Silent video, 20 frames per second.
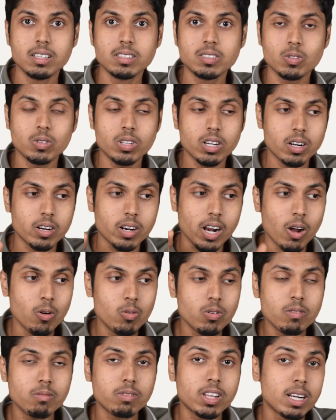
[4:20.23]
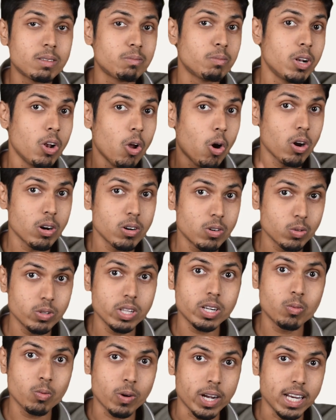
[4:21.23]
So the crown that belong to
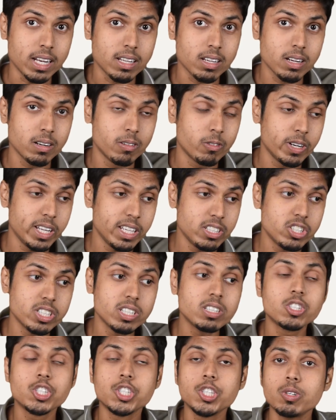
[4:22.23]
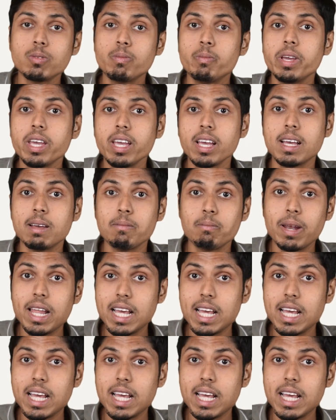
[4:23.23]
that white region should be